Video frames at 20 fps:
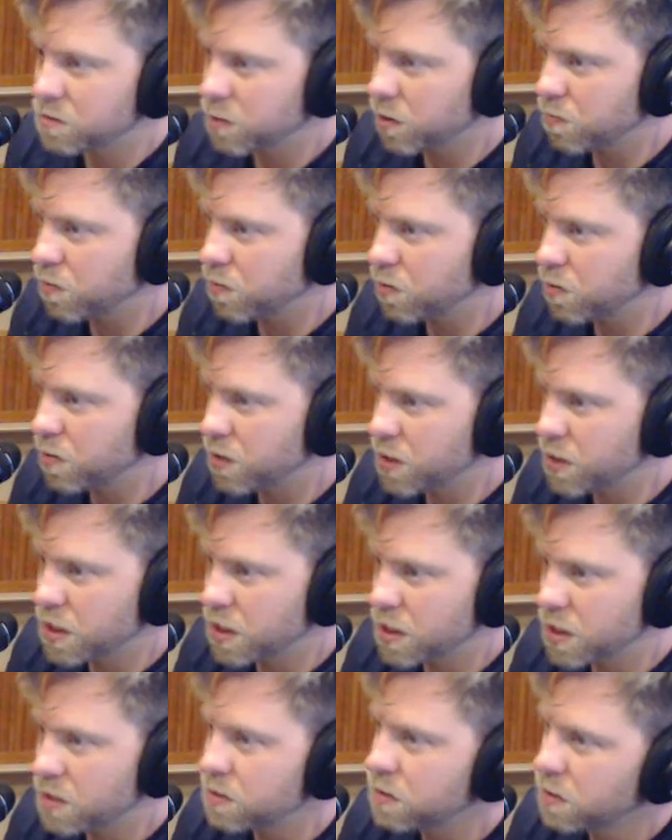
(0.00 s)
computer
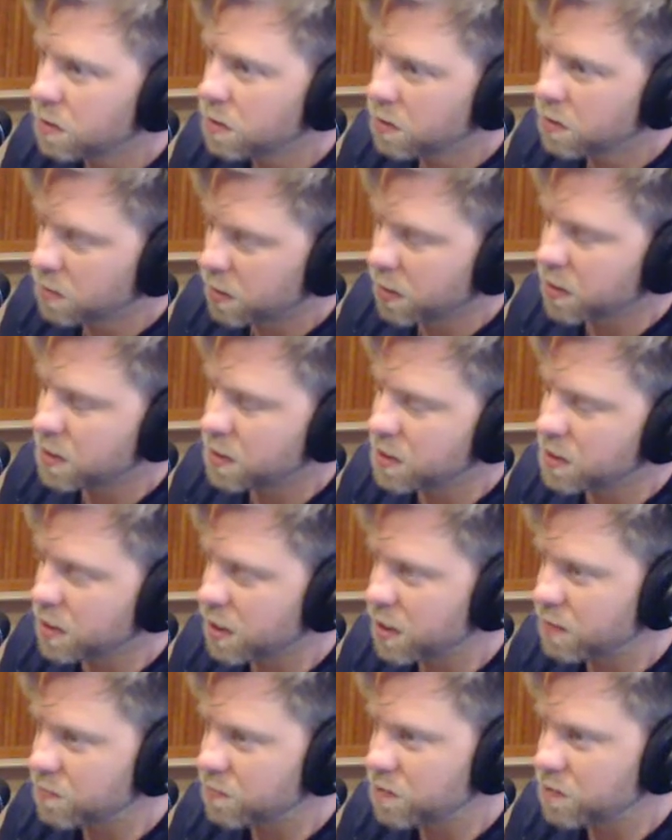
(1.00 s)
died like the
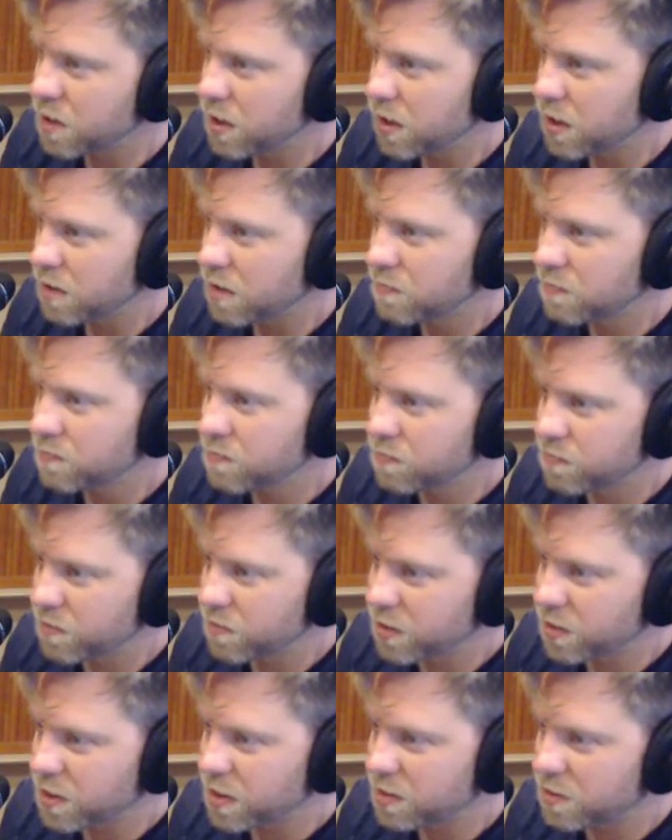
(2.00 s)
day after I left for
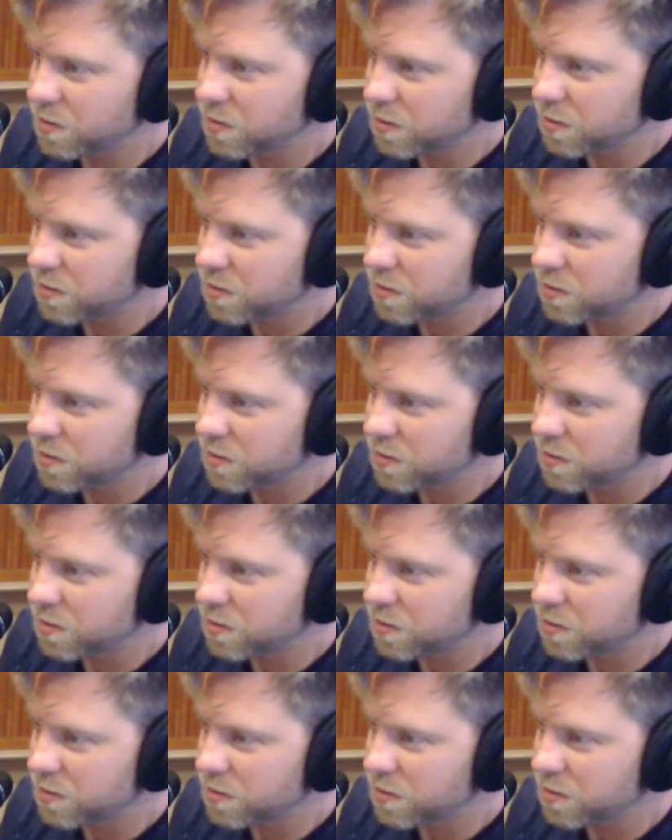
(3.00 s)
the desert.